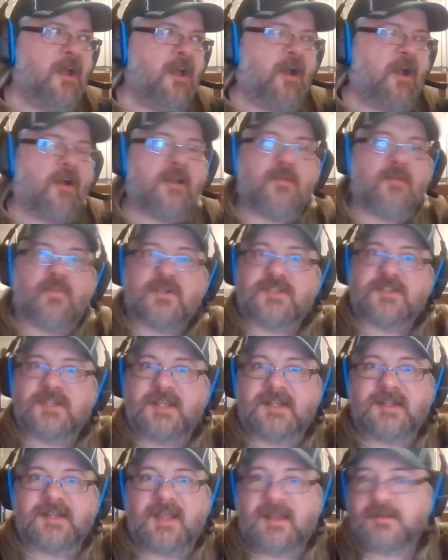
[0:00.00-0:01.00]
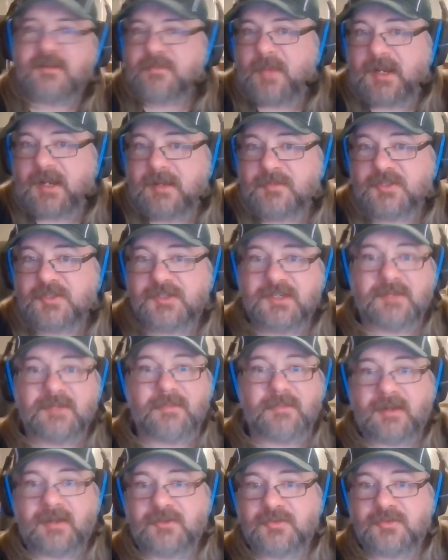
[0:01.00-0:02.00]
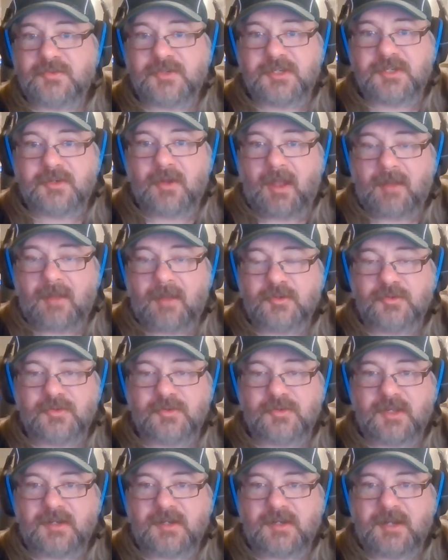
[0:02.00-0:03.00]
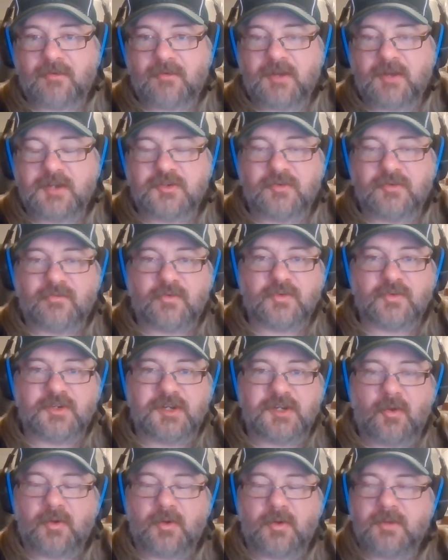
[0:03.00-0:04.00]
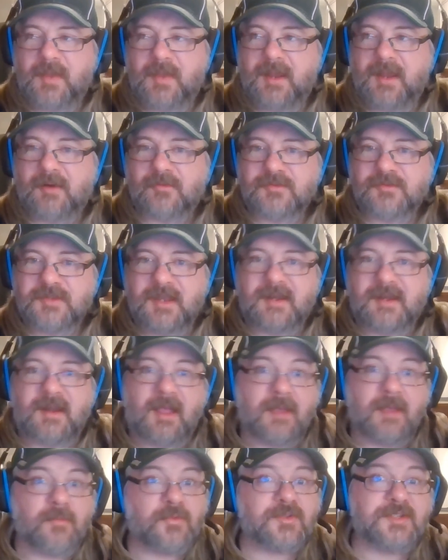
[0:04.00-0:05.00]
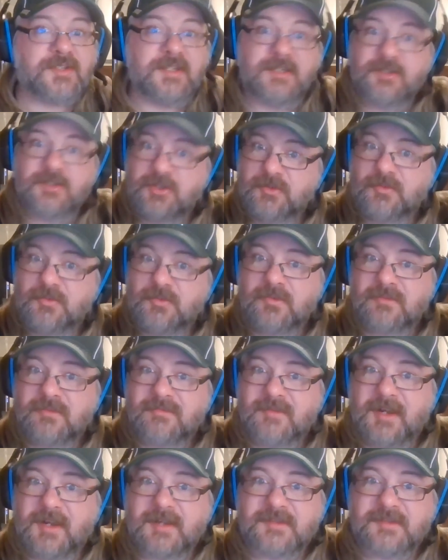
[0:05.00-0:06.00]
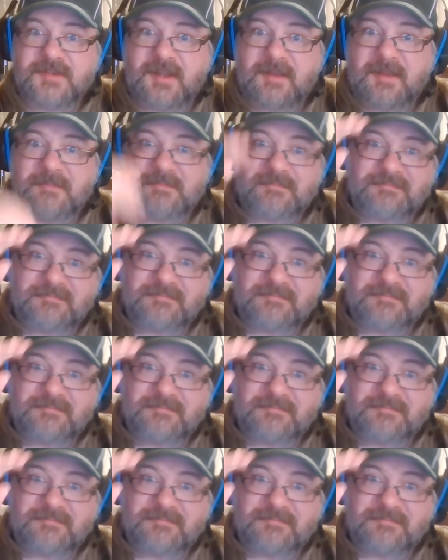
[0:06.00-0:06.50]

All right, once again, guys, my name's Tim. I do deco- i do the narration for Decoding Panels, and I will see you next time.